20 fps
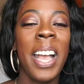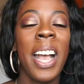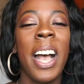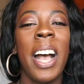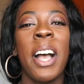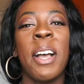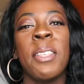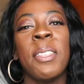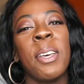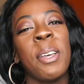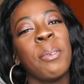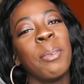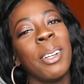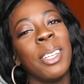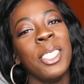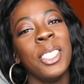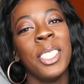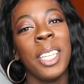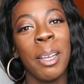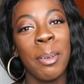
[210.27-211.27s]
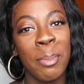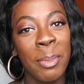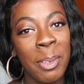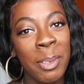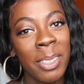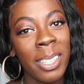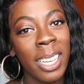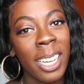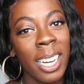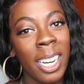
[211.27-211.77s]
I then went and
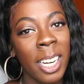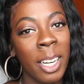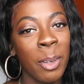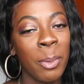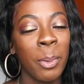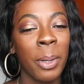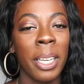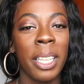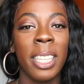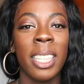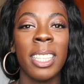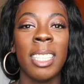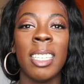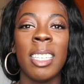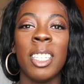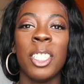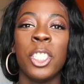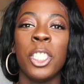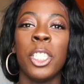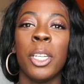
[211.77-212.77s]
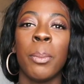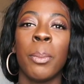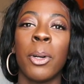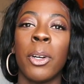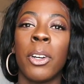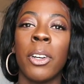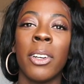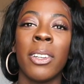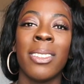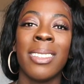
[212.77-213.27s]
shampooed the hair with the
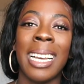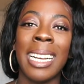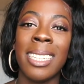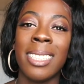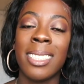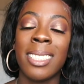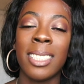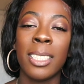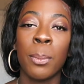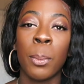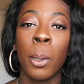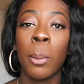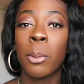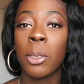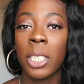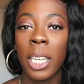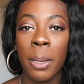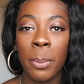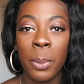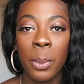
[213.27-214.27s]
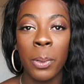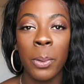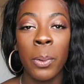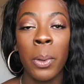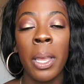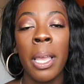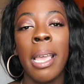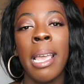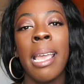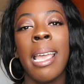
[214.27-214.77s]
Shimmer Lights purple shampoo,
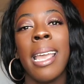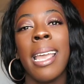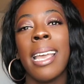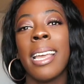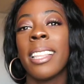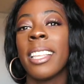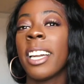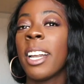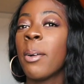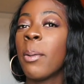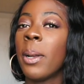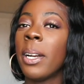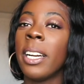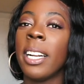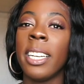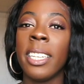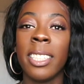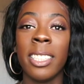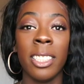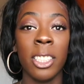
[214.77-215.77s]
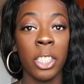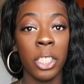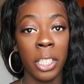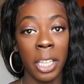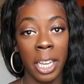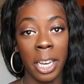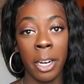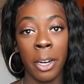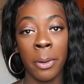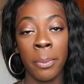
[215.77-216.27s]
and then I went and I conditioned the
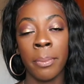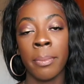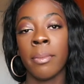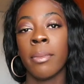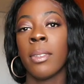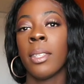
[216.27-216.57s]
hair.